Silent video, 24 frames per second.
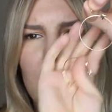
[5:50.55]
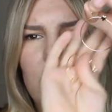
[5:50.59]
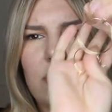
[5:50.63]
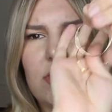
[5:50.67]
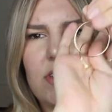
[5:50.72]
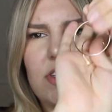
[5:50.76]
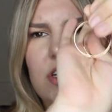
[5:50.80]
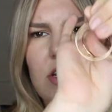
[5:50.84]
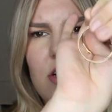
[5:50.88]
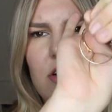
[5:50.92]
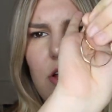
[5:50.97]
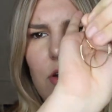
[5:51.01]
You'll
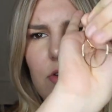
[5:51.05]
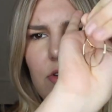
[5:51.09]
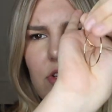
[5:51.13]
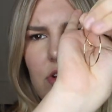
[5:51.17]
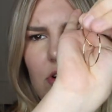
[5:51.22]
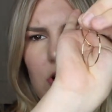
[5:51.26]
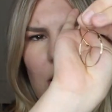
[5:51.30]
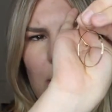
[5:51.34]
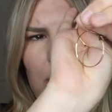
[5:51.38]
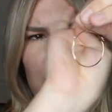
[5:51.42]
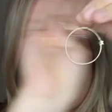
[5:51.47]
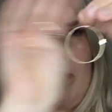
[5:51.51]
see
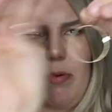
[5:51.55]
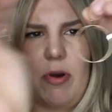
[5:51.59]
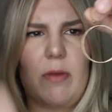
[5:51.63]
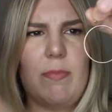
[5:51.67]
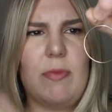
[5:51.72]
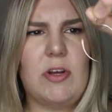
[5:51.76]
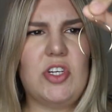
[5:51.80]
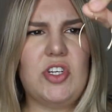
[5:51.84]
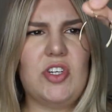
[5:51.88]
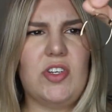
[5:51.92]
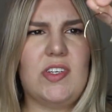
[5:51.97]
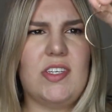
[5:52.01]
closer up, but
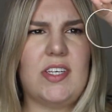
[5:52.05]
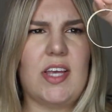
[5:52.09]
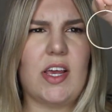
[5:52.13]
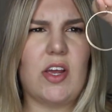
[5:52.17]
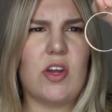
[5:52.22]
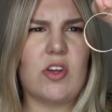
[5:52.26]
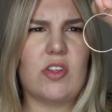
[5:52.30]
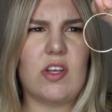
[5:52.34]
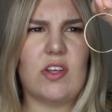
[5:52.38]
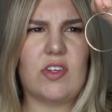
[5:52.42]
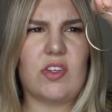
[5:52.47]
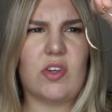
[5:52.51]
pretty much just
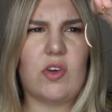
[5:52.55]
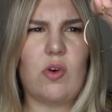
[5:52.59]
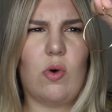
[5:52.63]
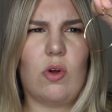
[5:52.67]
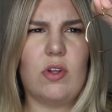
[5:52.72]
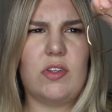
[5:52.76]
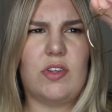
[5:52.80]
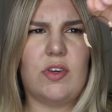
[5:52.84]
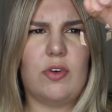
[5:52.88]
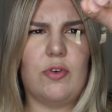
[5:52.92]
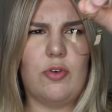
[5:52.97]
like this gold